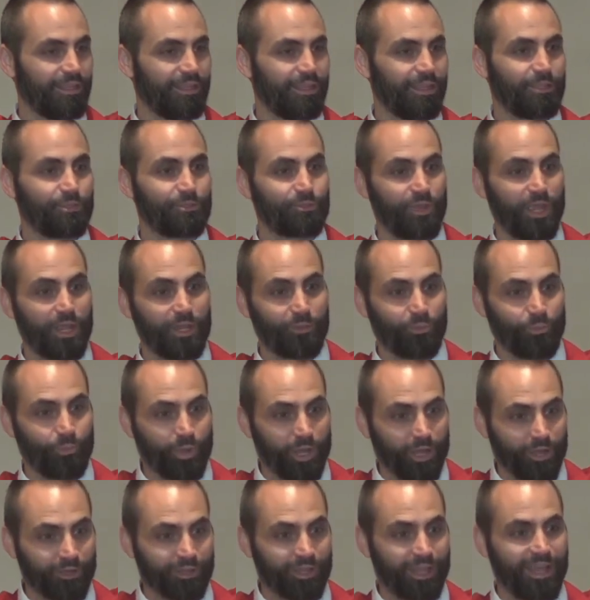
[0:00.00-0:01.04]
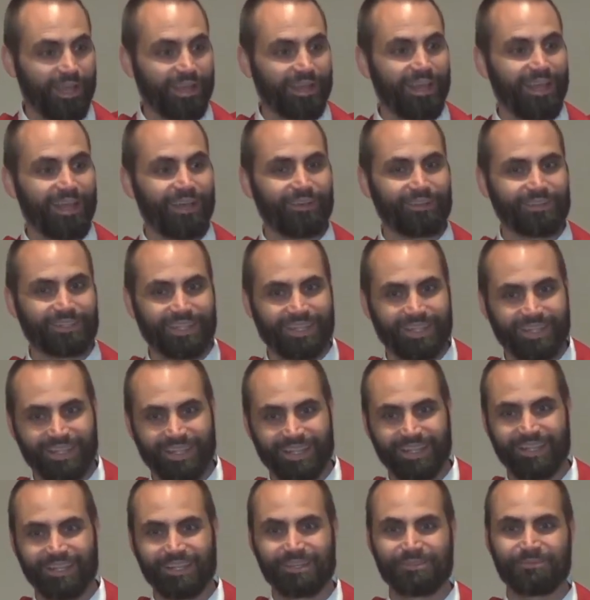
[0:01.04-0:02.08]
And try to wear God out.
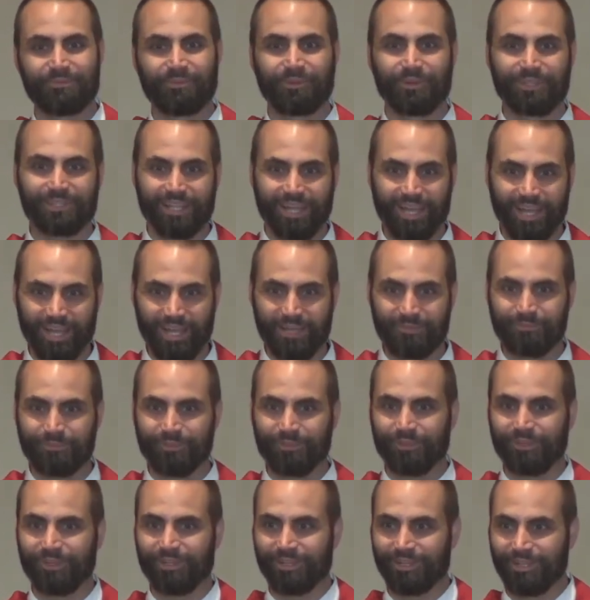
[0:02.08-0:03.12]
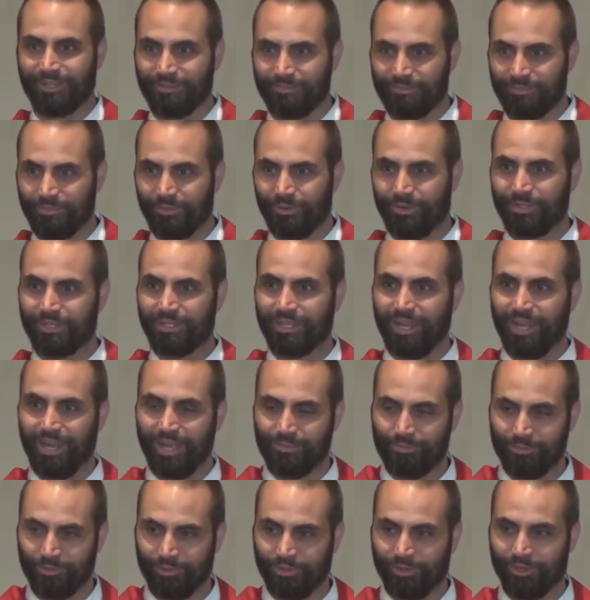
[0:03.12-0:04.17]
More time, Lord. More
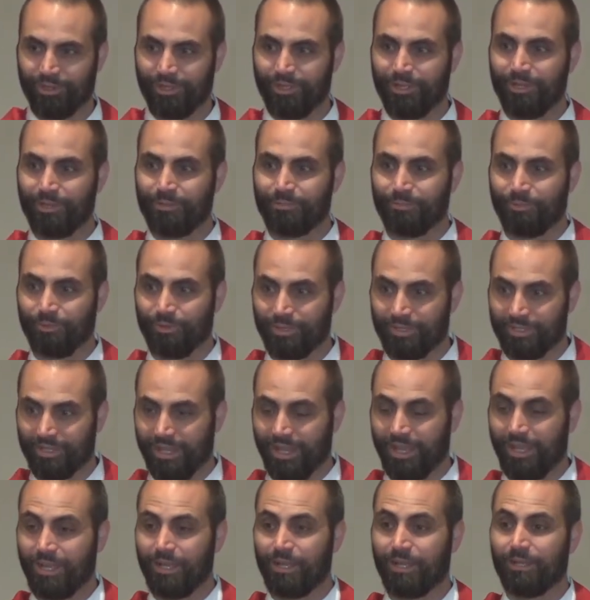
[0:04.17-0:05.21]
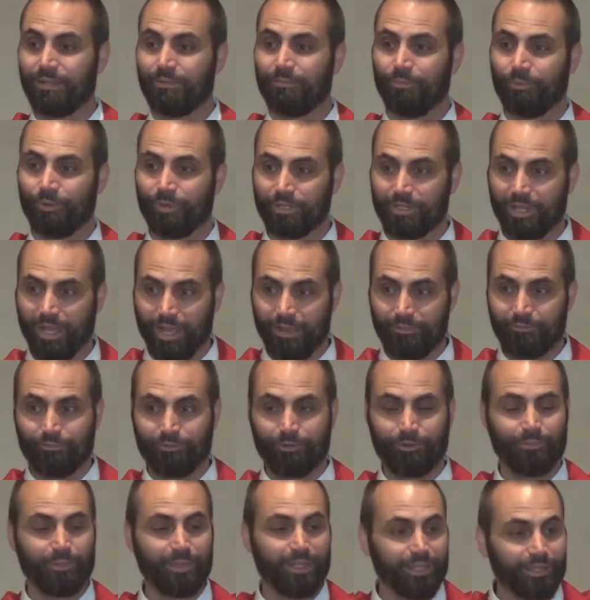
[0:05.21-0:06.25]
time, Lord. More time. More time
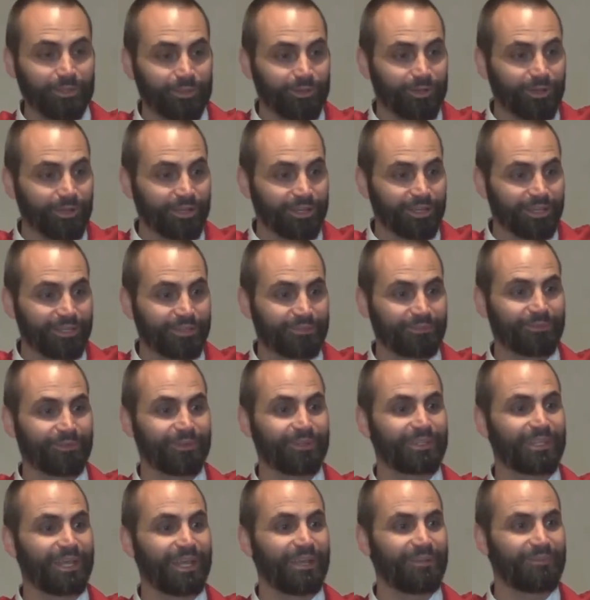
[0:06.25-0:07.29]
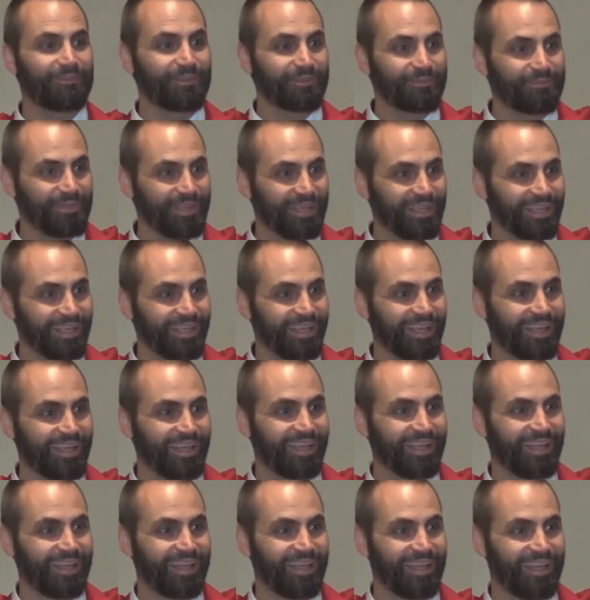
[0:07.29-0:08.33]
for me, Lord. More time for me.
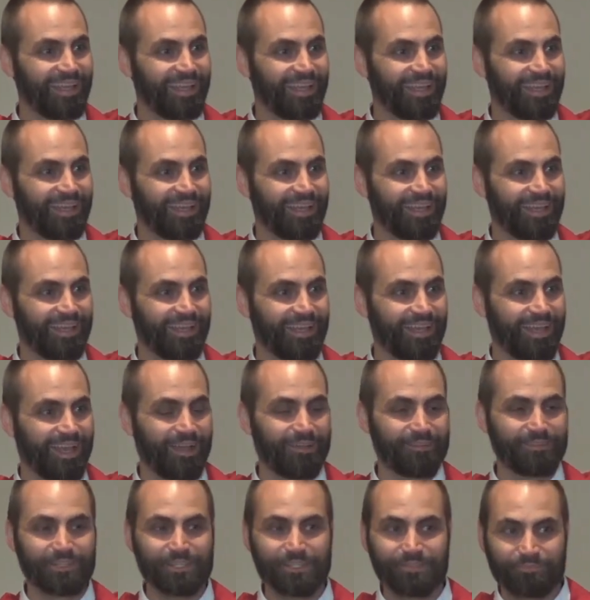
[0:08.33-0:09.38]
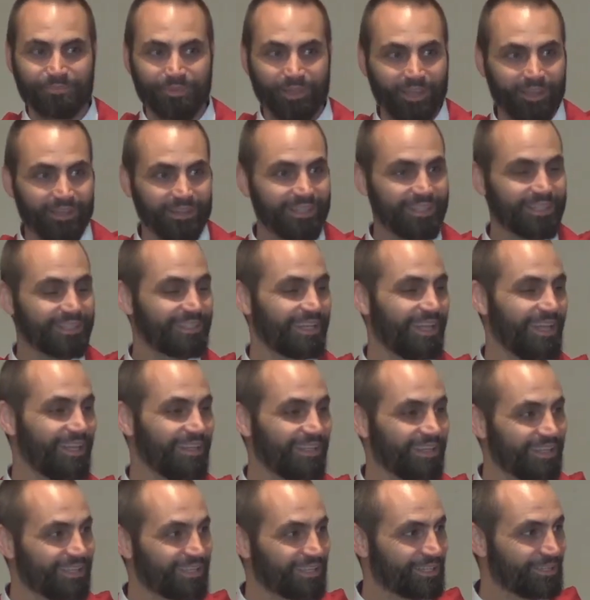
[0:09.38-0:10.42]
I'm just barely getting
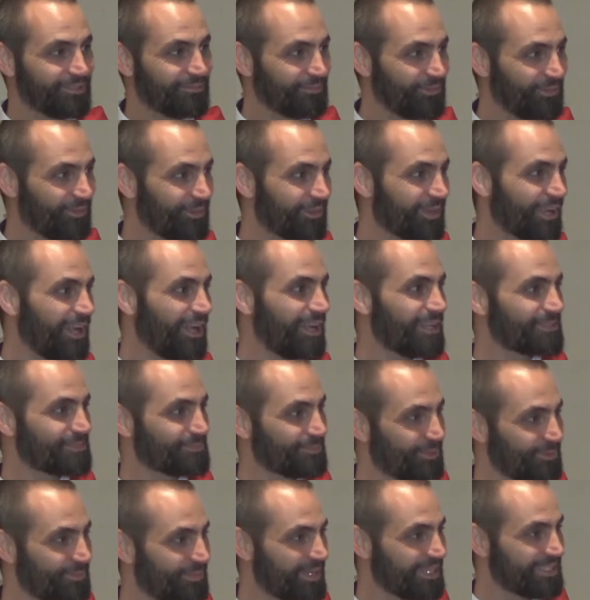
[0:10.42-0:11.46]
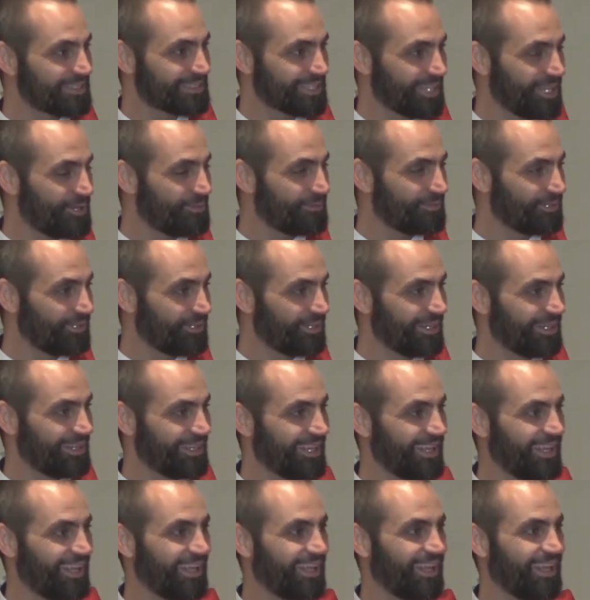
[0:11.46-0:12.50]
into the full gospel myself, Lord.
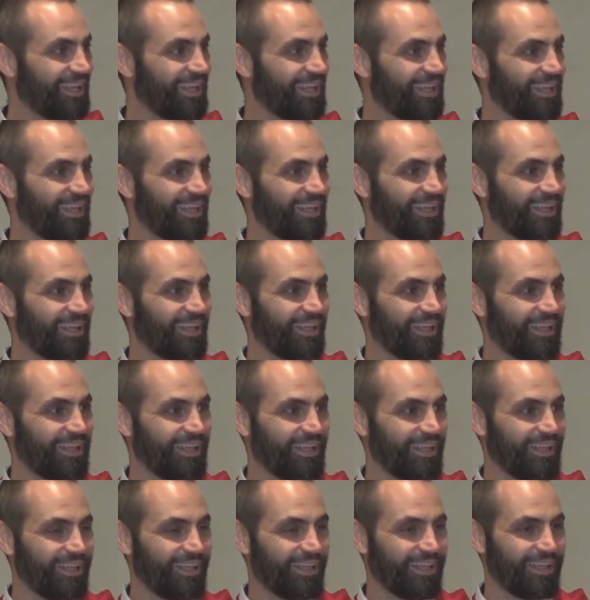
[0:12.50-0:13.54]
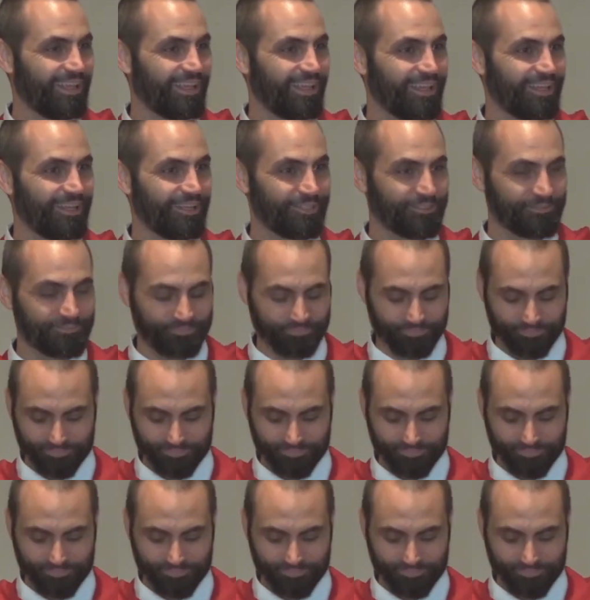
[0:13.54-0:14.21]
You